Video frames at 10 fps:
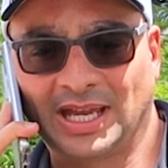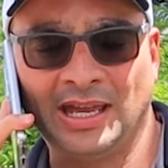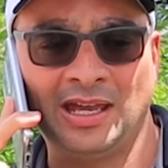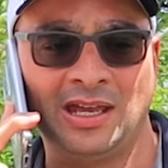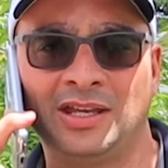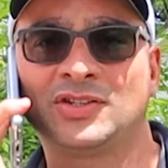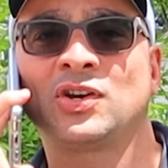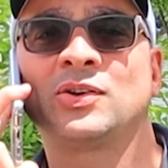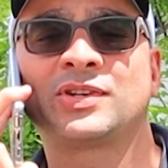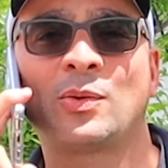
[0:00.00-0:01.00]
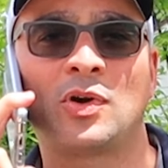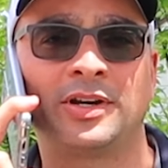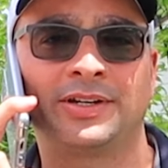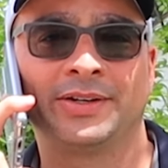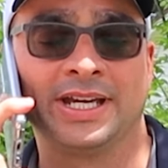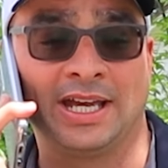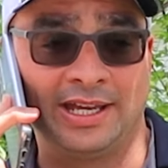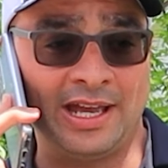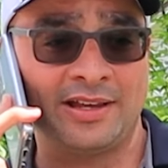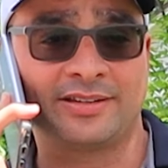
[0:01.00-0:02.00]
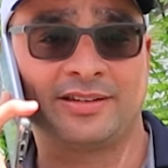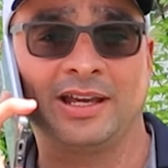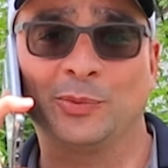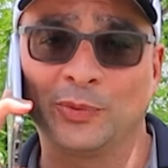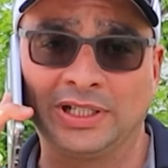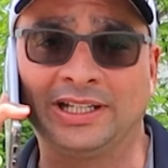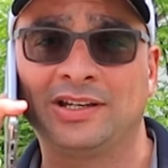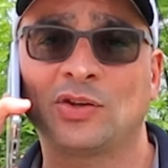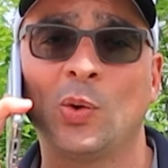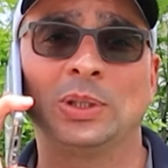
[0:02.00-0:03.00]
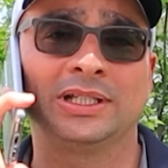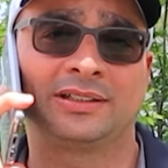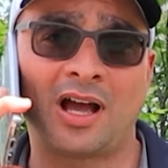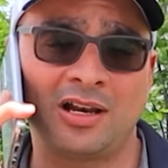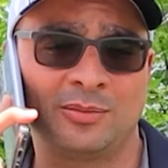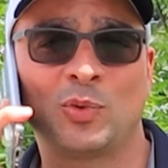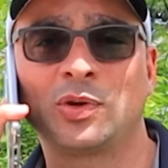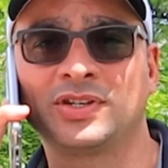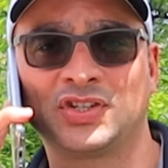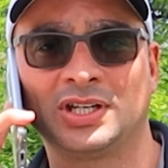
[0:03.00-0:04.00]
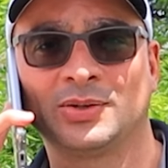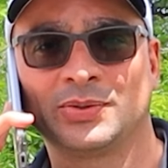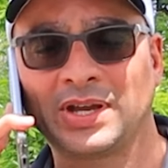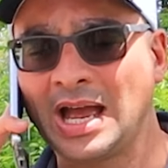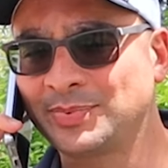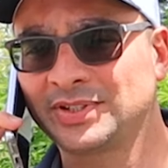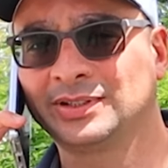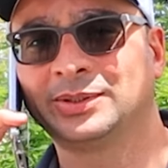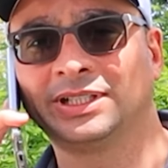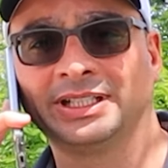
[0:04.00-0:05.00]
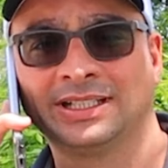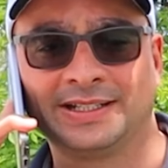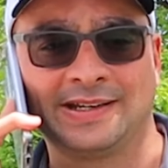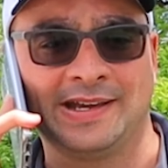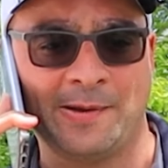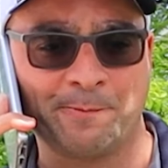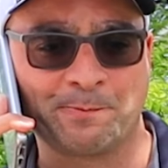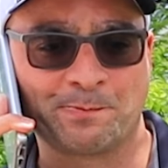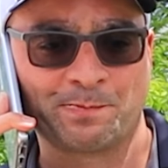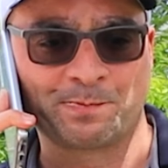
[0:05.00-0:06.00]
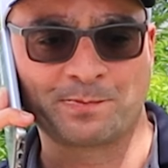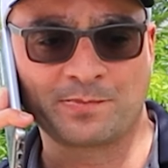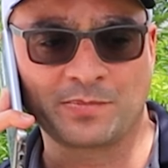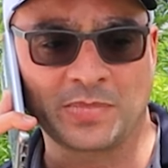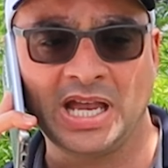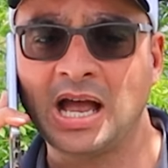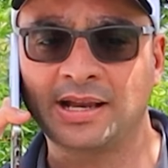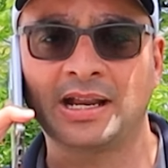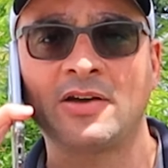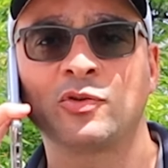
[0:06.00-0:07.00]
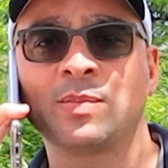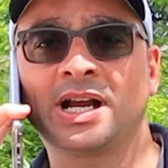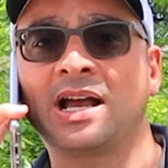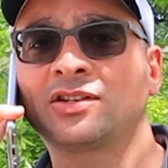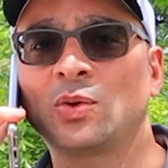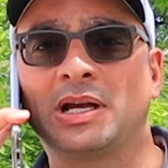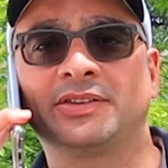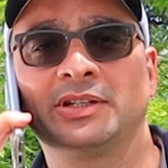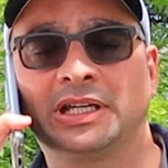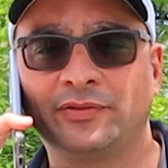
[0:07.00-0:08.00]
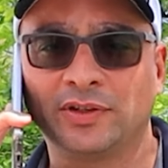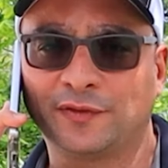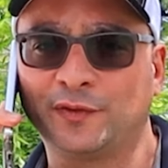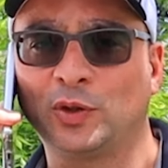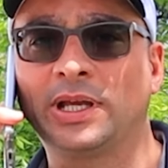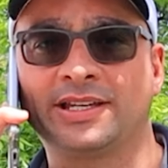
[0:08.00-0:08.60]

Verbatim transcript: Hey Charles, how are you? Yes, it really is only a dollar more than shingles. Absolutely. Yep. Yeah, I can have one of my guys go out there and give you a full